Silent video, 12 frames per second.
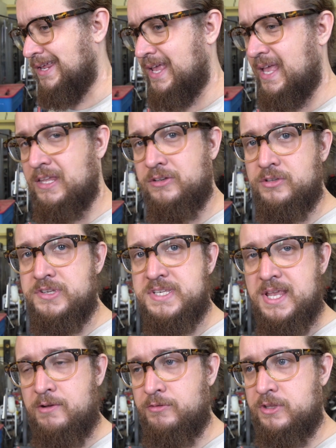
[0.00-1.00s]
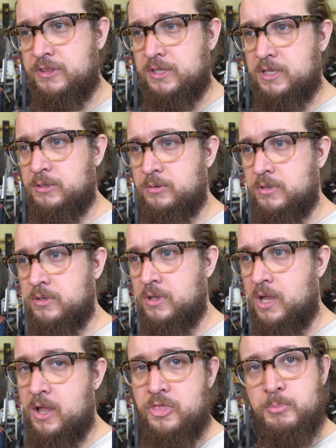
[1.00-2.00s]
it handles everything
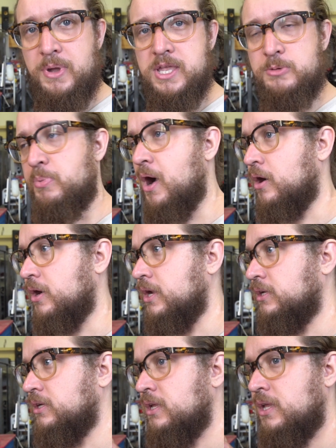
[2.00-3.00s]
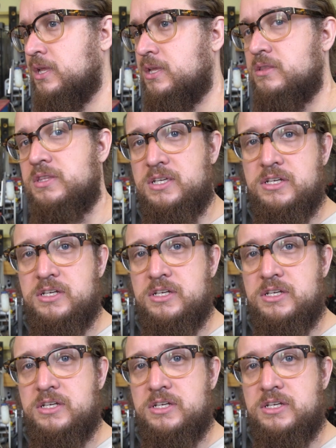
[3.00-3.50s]
on the bike barring the